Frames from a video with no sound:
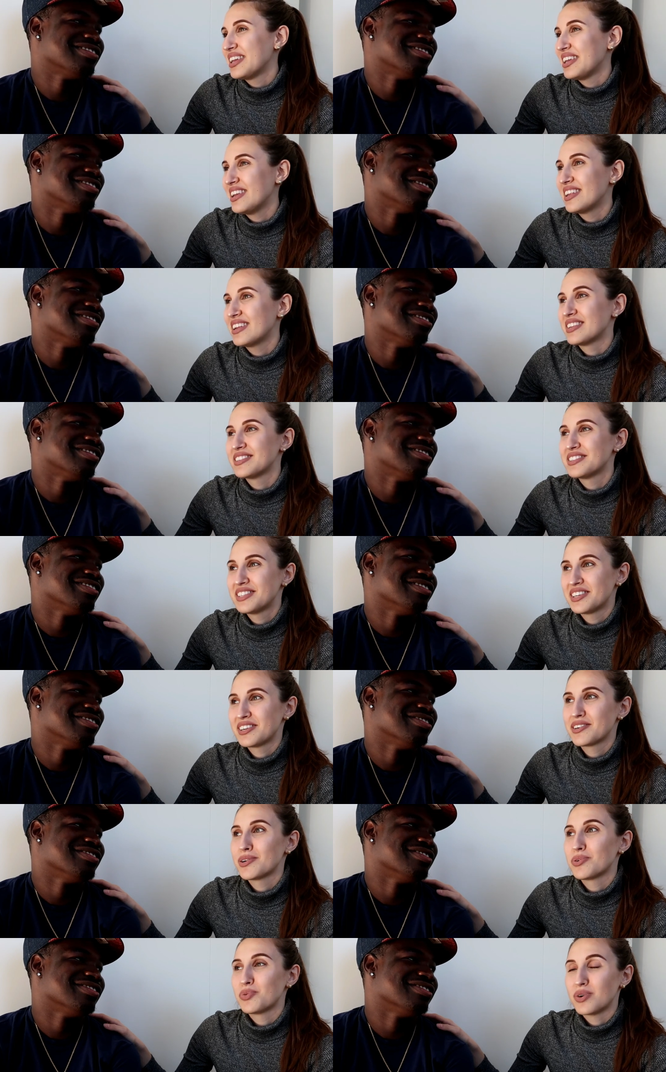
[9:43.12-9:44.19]
Speaker 1: eating
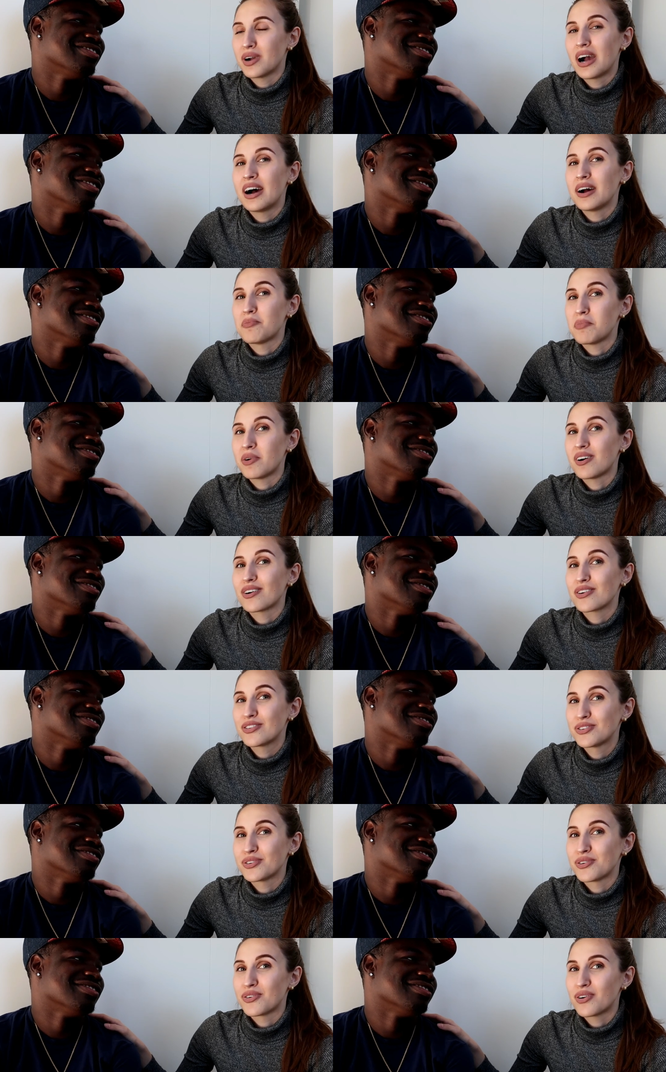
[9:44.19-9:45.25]
cereal with hot milk
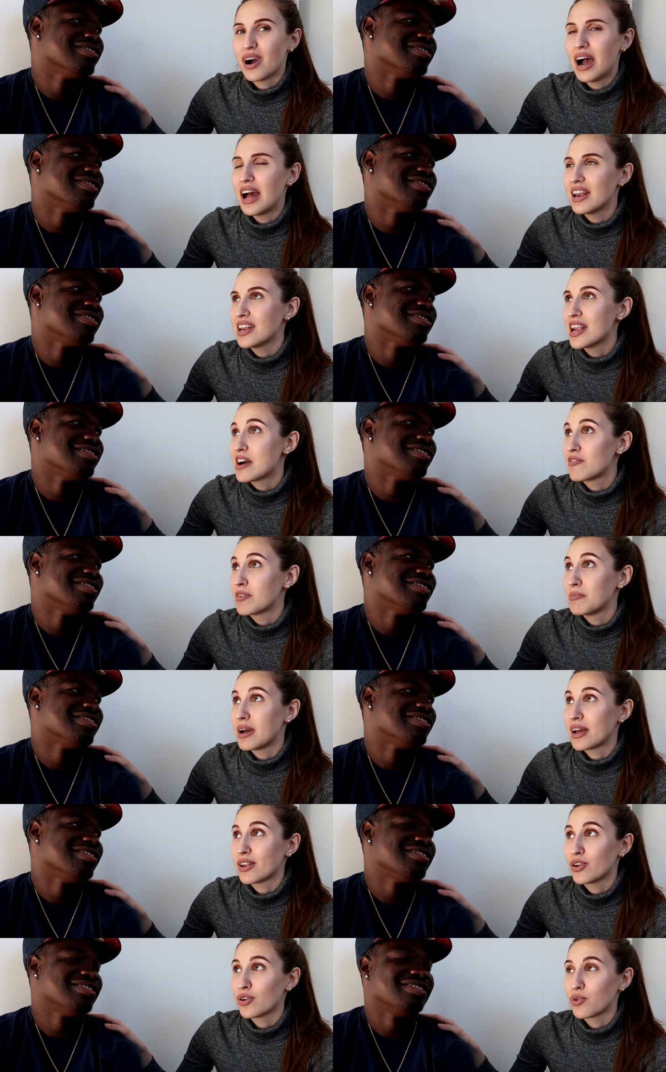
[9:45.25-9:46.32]
too. I never
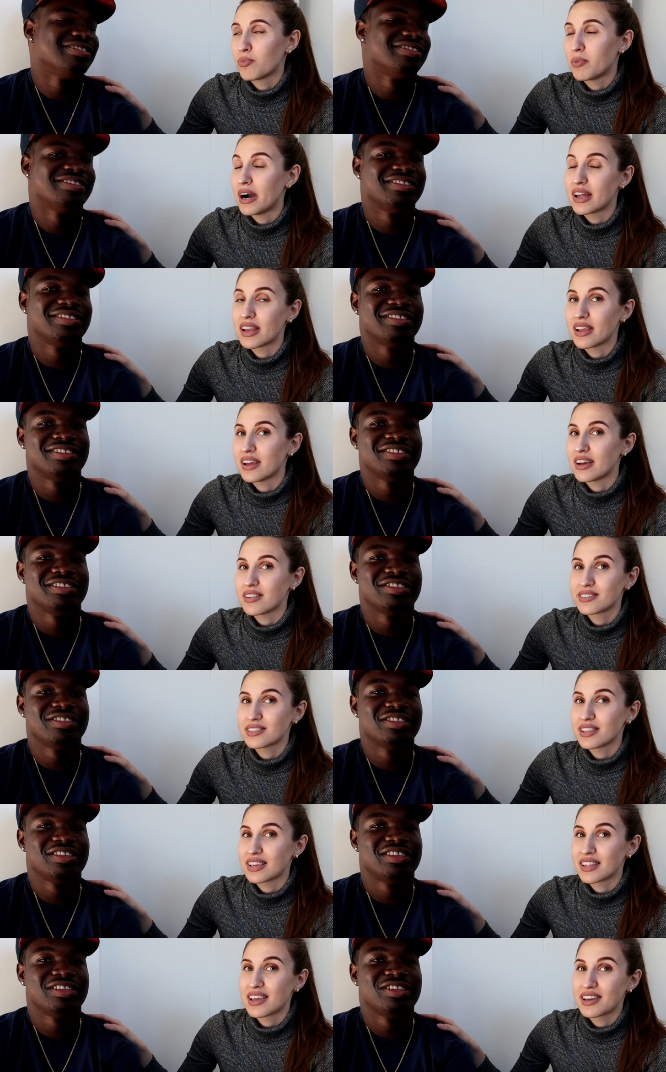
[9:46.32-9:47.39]
met nobody else
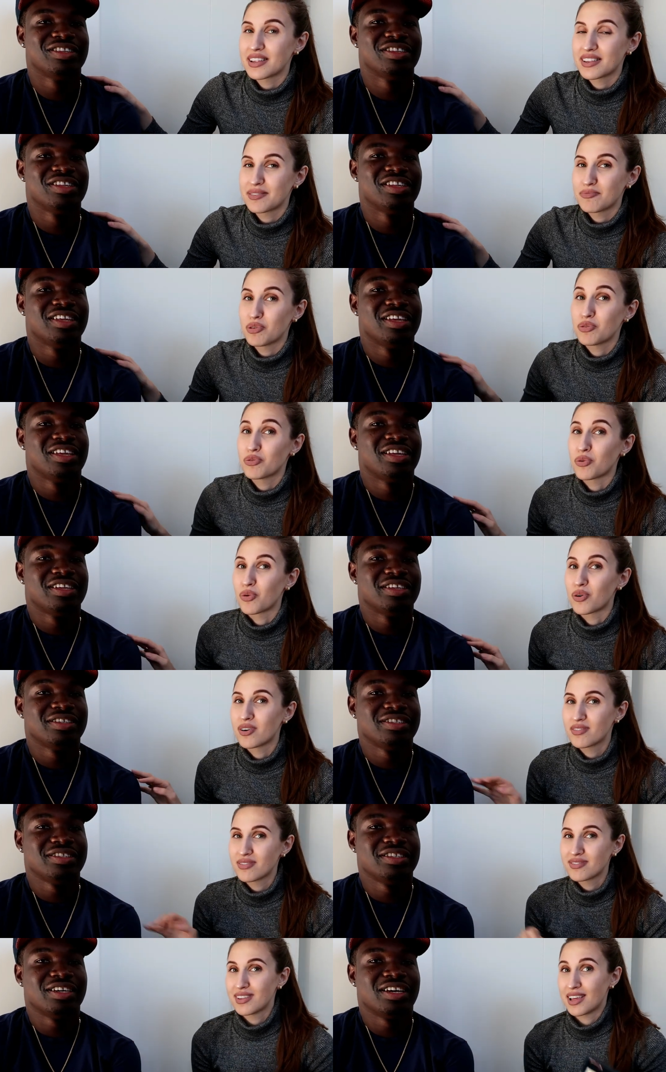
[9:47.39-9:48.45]
like that before.
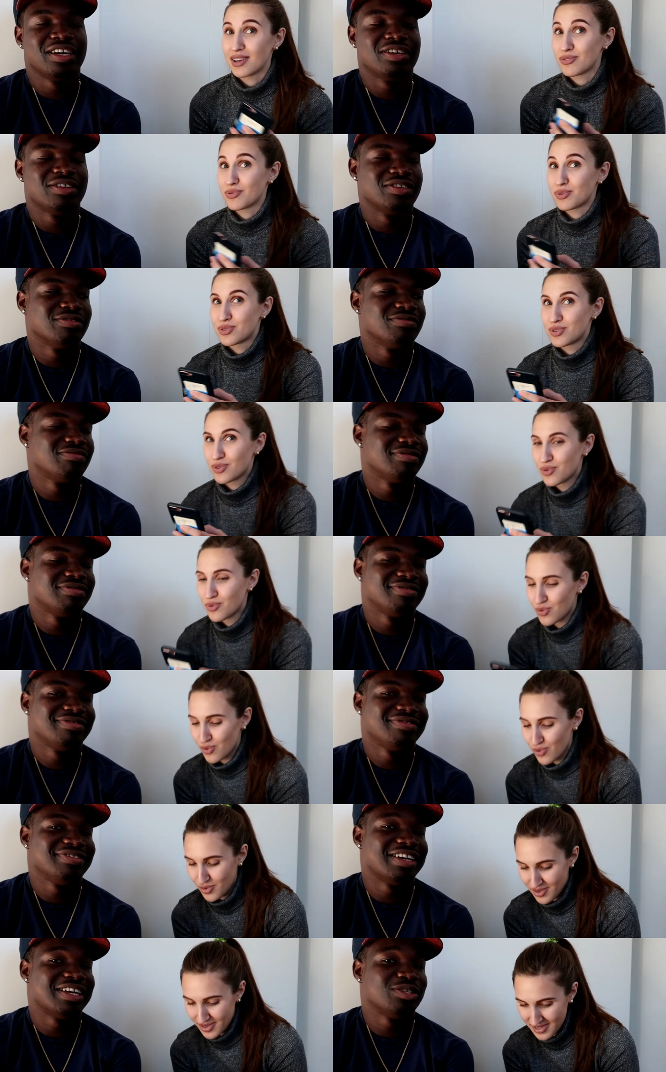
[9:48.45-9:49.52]
Yeah,
Speaker 2: that was cool.
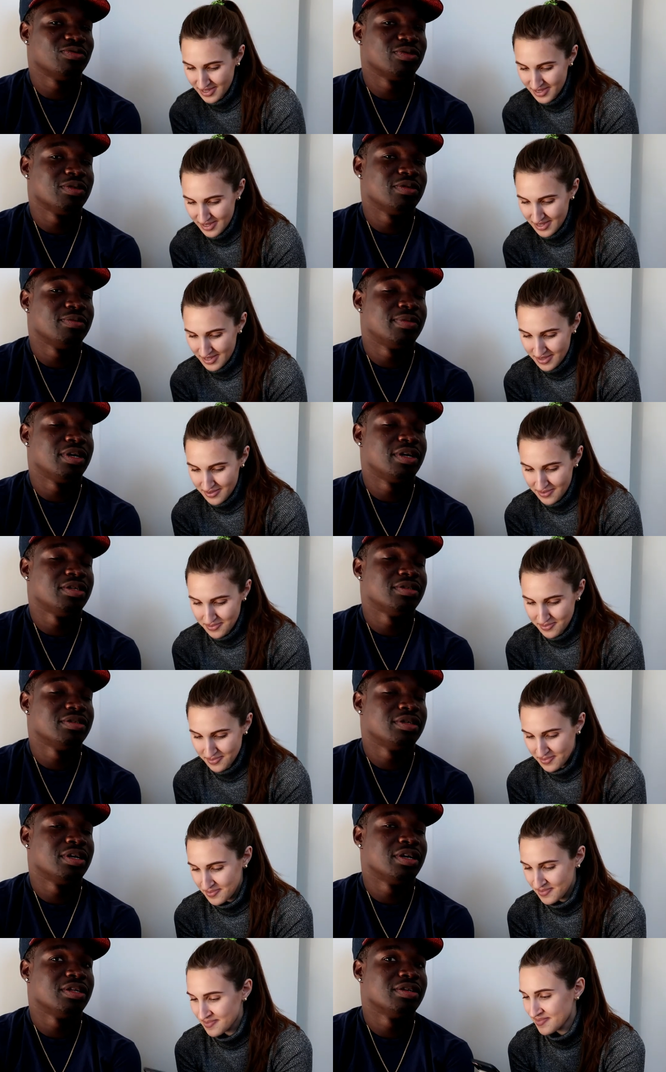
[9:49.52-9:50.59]
That's why we married
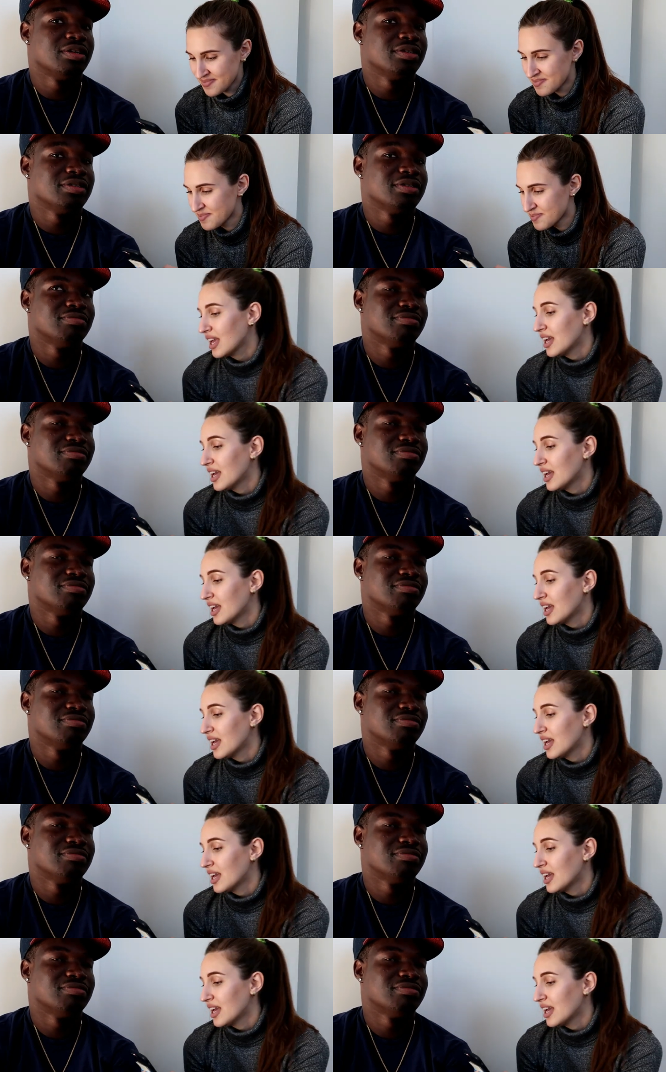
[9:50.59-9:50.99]
together.